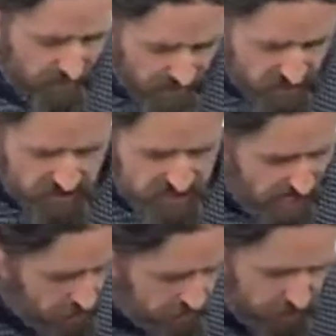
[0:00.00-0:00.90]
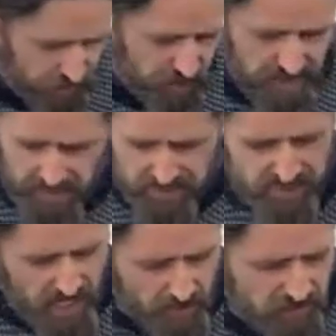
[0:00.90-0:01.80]
it is now generally
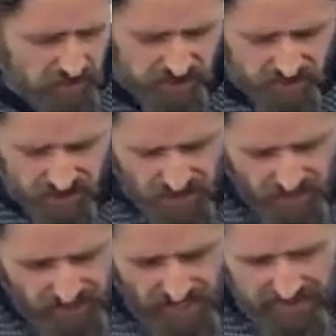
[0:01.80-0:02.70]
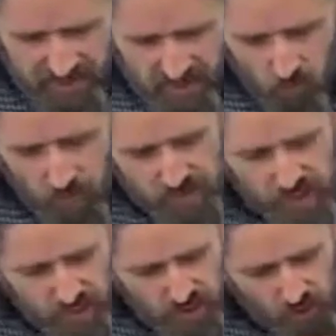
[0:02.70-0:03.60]
accepted that when the
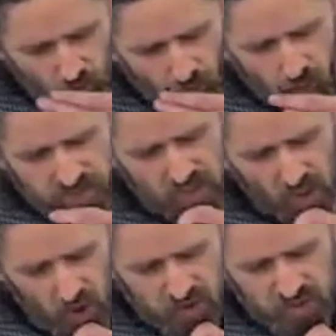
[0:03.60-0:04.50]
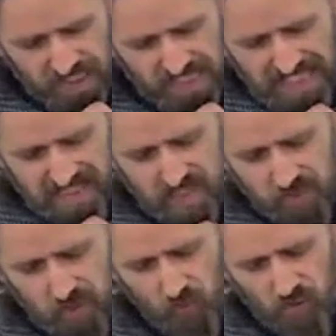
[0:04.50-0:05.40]
euro was launched, it lacked even
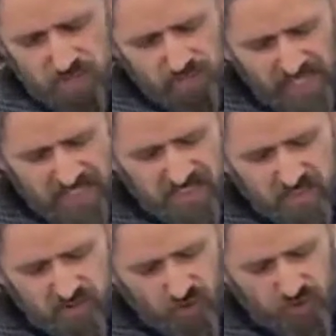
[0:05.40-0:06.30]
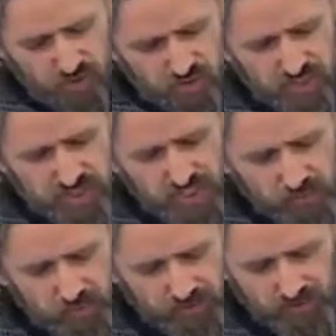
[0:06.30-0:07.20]
the most basic structures to deal
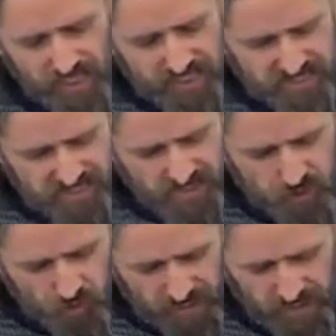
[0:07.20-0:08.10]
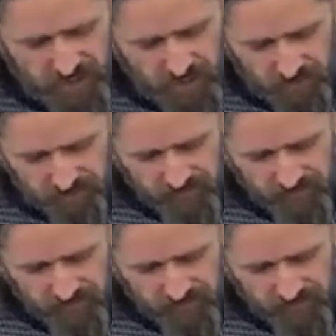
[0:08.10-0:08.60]
with the crisis situation.